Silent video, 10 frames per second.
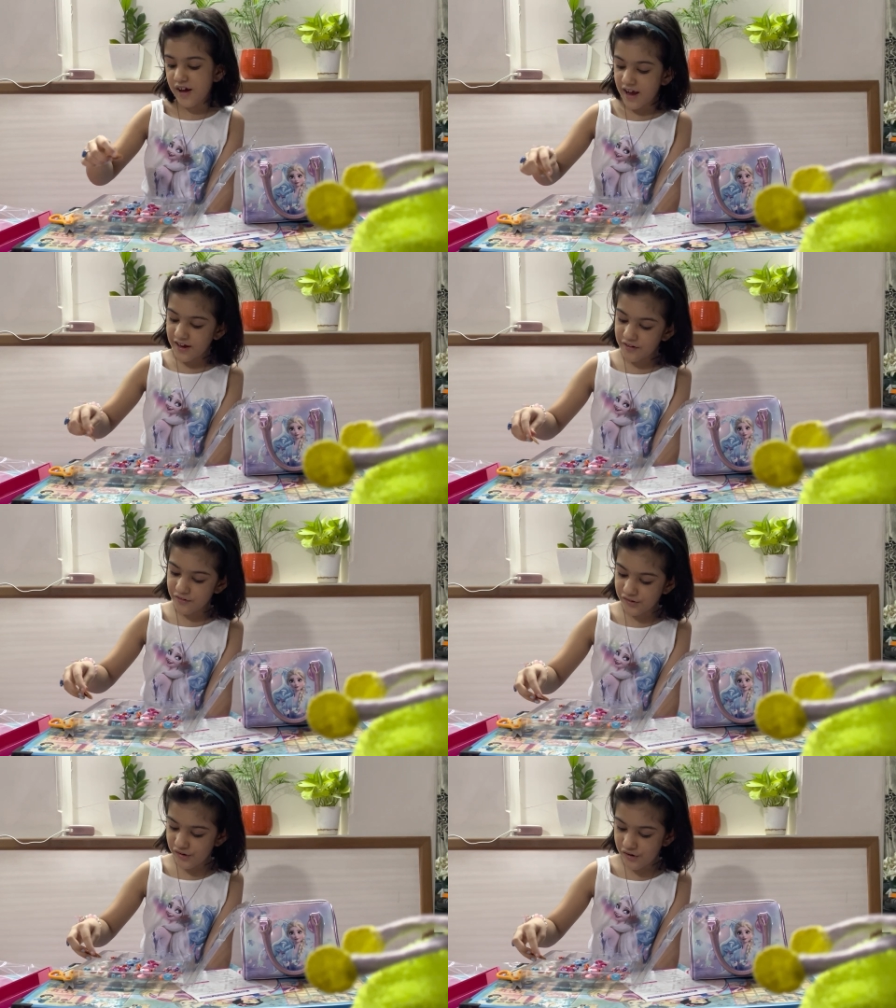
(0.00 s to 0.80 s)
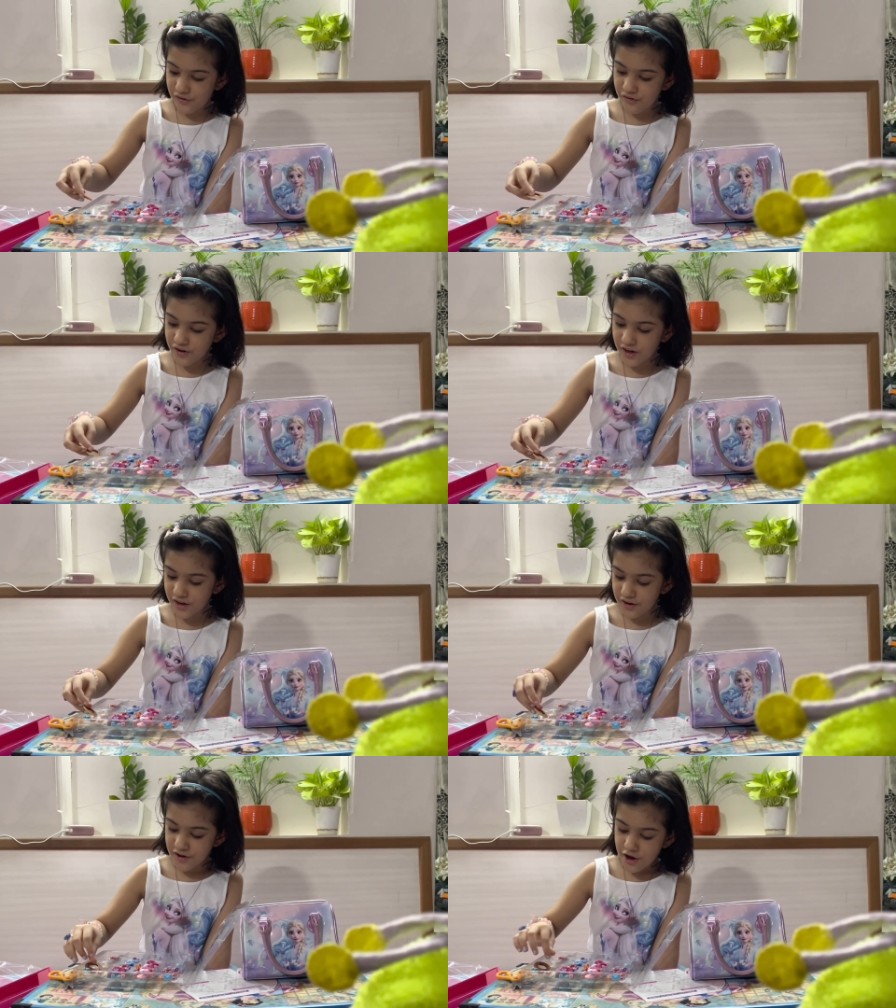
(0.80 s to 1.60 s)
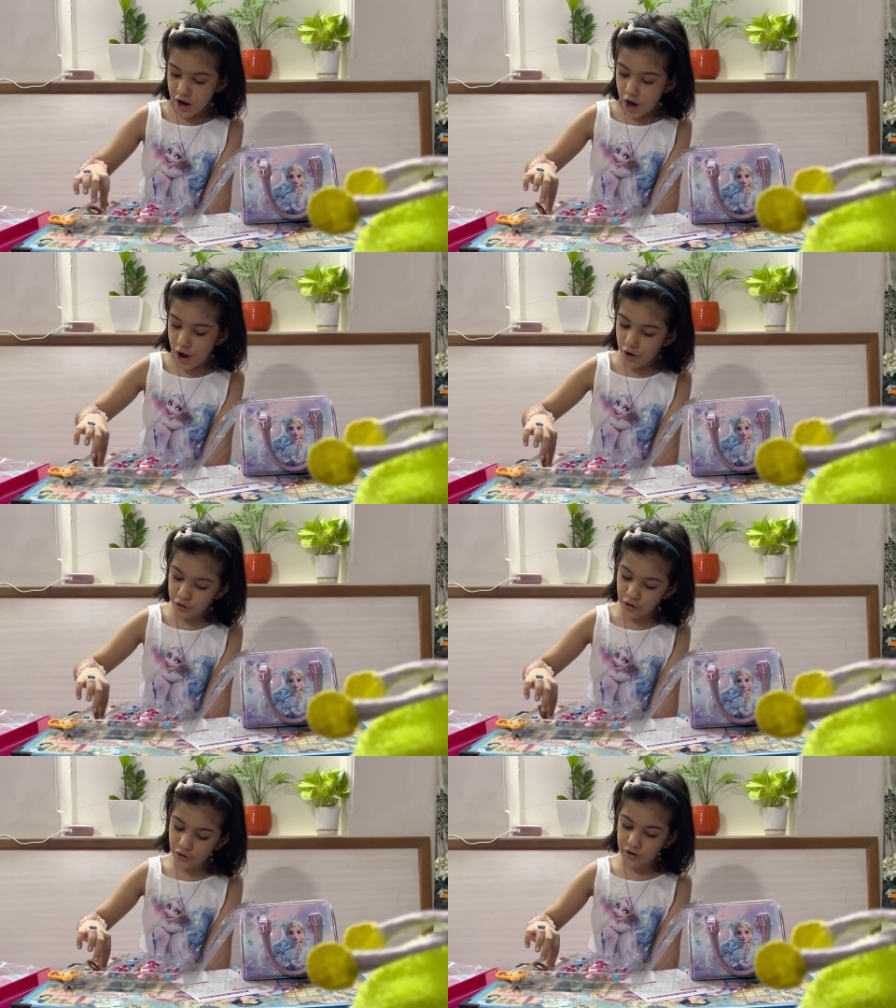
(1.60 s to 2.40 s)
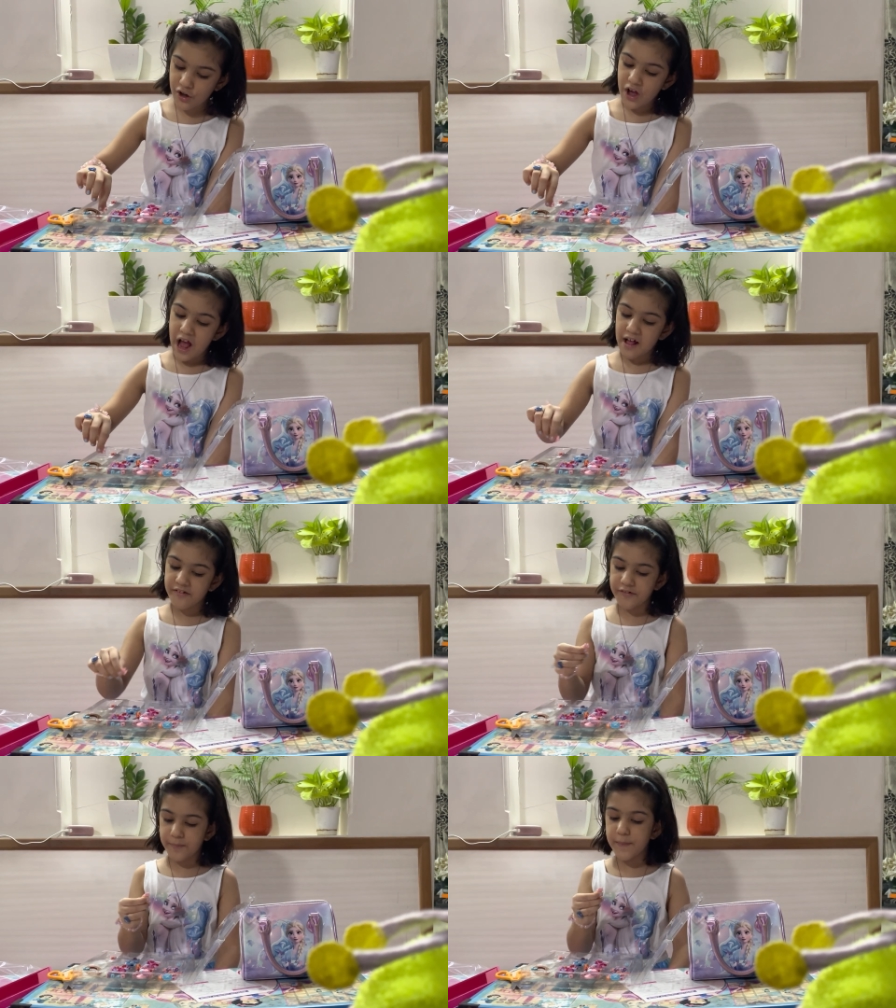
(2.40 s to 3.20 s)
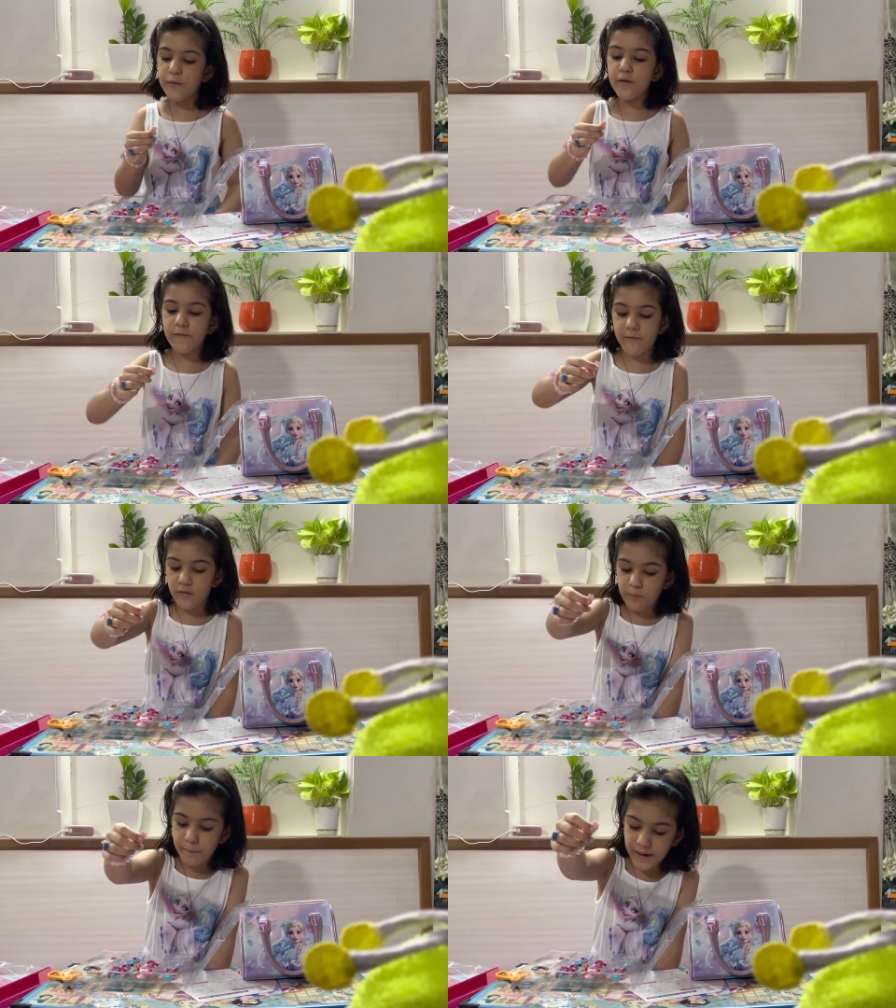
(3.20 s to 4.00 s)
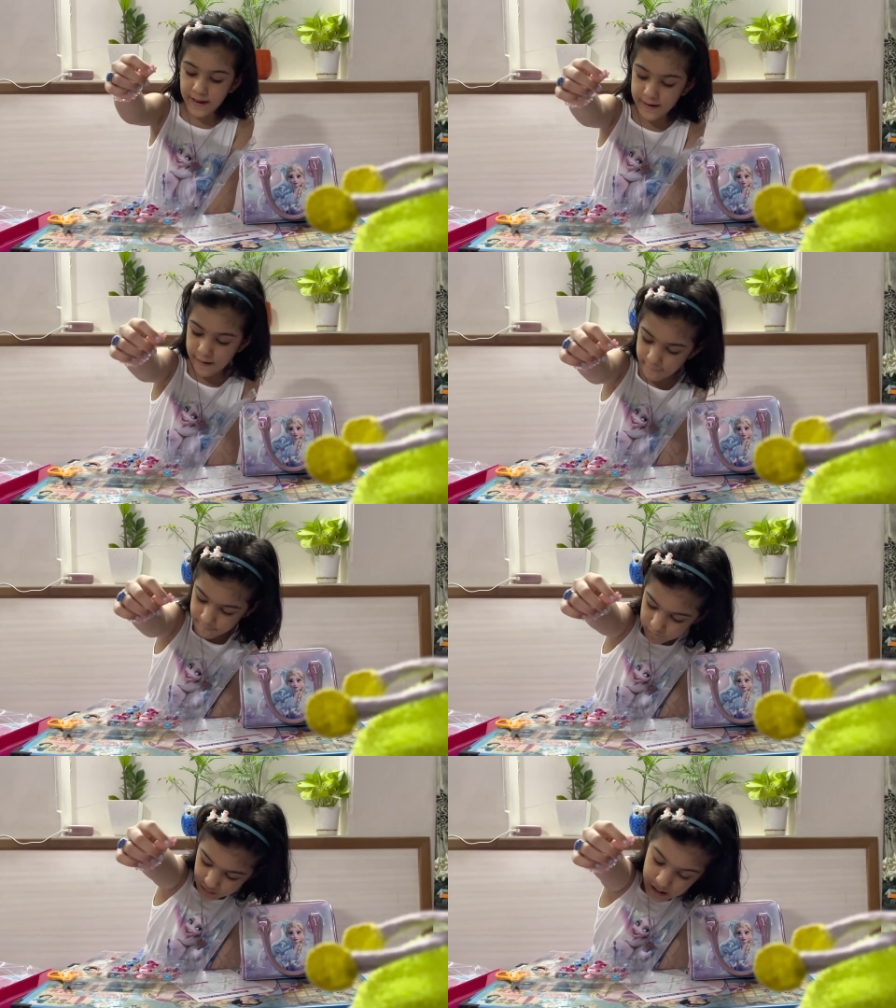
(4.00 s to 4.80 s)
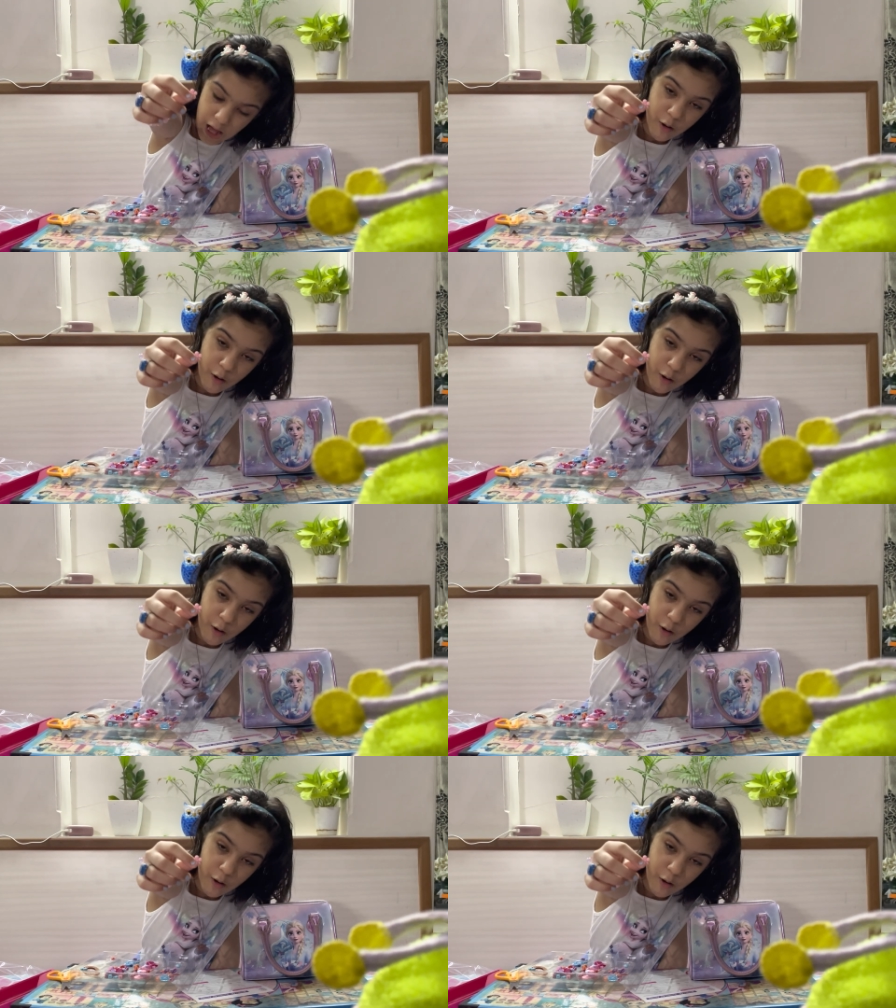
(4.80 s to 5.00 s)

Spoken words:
I don't know. And look at this beautiful pink flower.